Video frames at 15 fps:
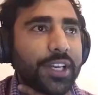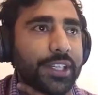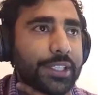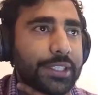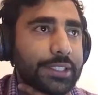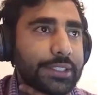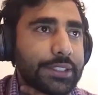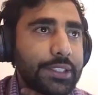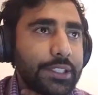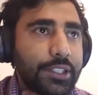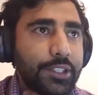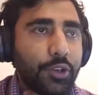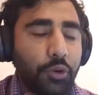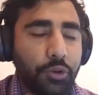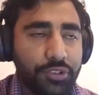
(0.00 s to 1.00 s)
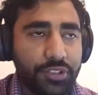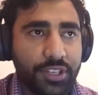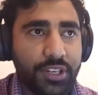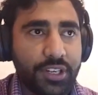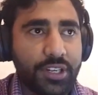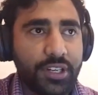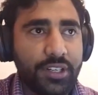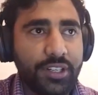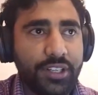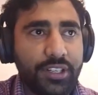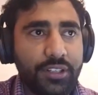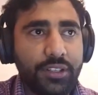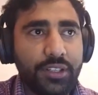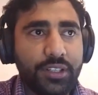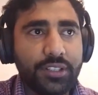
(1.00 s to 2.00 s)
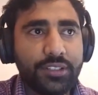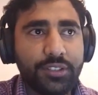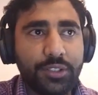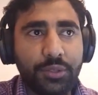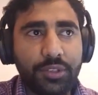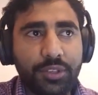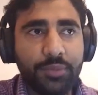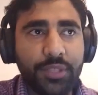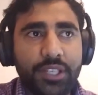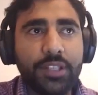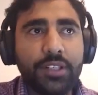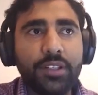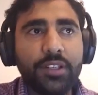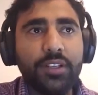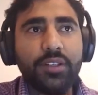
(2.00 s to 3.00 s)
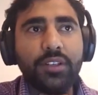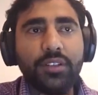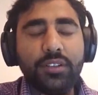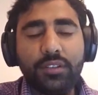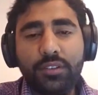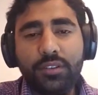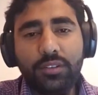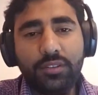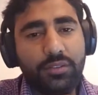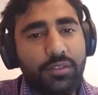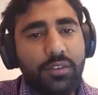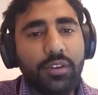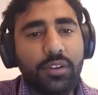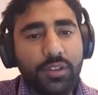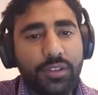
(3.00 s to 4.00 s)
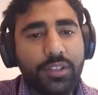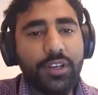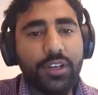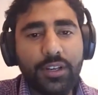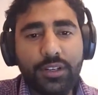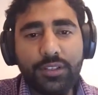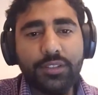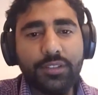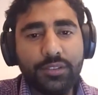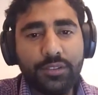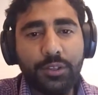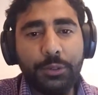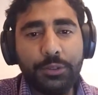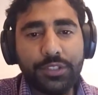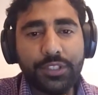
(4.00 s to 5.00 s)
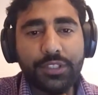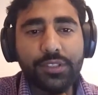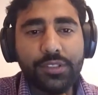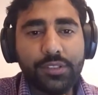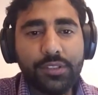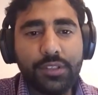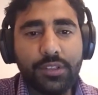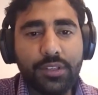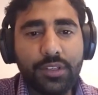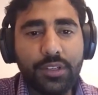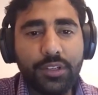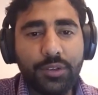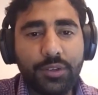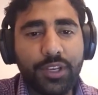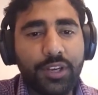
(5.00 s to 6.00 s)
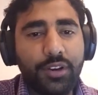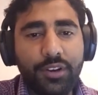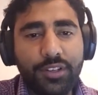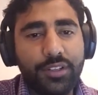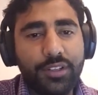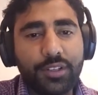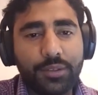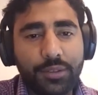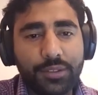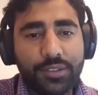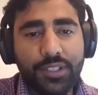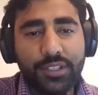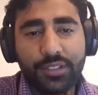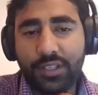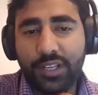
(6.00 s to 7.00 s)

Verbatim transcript: like uh, coursera edx udemy uh, there are courses you can audit the course and